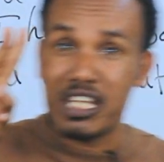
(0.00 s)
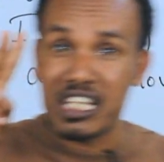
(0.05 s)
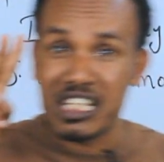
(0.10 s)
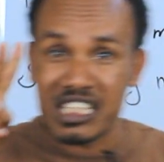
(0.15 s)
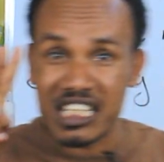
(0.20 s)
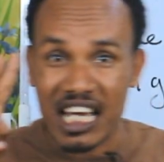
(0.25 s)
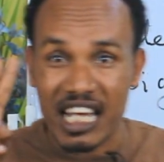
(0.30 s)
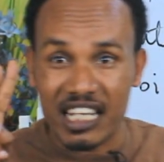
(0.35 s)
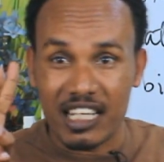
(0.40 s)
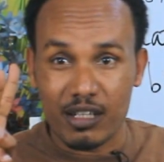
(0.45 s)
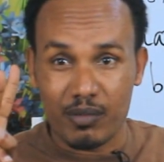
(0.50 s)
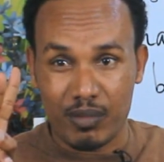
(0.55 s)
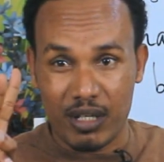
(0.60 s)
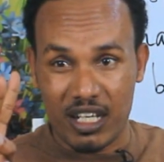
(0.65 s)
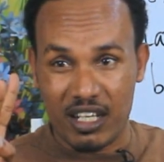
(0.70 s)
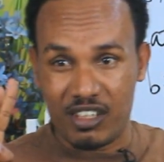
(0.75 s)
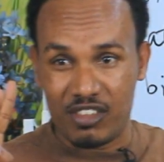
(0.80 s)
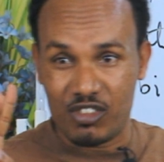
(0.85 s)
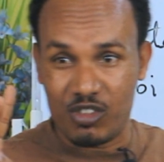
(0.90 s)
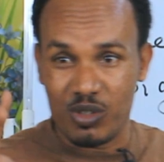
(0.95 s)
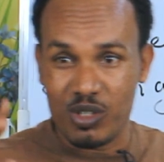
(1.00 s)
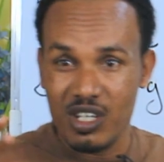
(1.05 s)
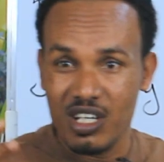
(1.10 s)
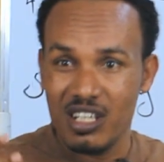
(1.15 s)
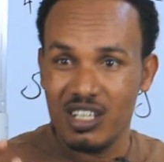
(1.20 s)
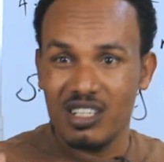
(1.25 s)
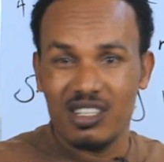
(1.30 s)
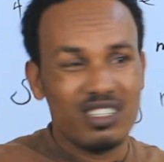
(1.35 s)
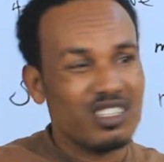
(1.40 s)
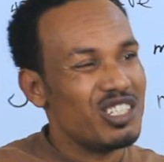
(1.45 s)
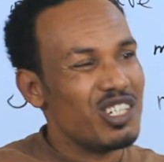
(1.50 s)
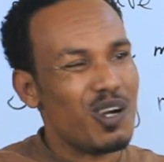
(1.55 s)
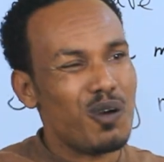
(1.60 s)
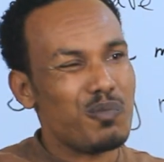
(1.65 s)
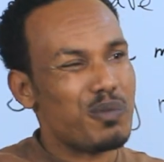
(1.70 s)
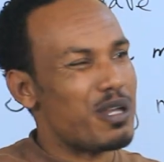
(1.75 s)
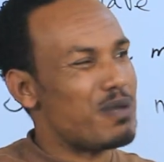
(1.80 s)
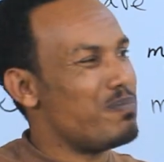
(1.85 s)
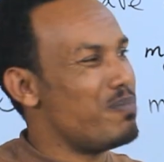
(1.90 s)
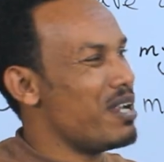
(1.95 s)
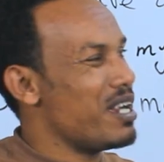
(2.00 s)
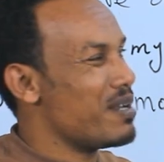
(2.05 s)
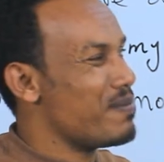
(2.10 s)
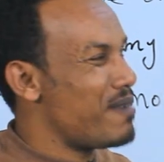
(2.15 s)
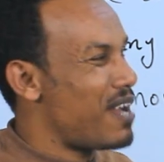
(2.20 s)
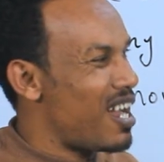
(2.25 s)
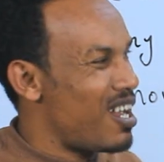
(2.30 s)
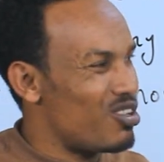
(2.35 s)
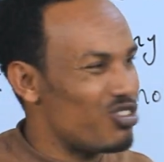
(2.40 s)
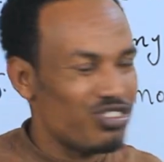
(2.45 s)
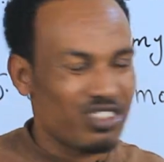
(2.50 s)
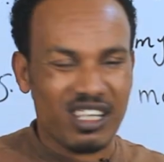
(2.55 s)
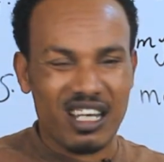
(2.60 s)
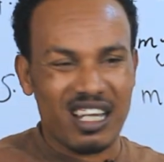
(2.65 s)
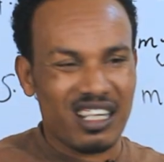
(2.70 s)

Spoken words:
meanings. Don't be a big mouth.